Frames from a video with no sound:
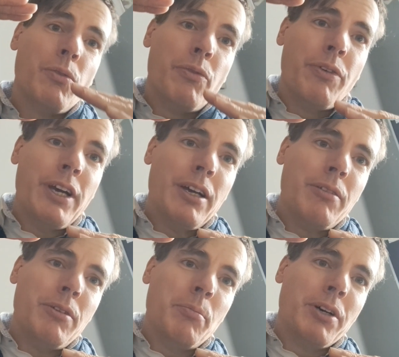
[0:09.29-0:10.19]

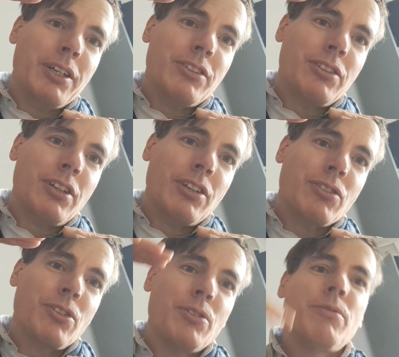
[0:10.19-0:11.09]
very much
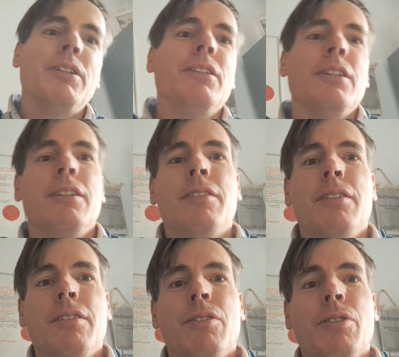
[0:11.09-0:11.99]
askew in that
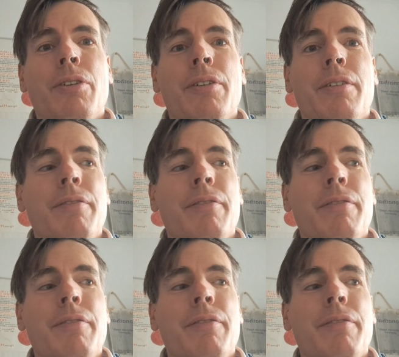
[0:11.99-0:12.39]
turn.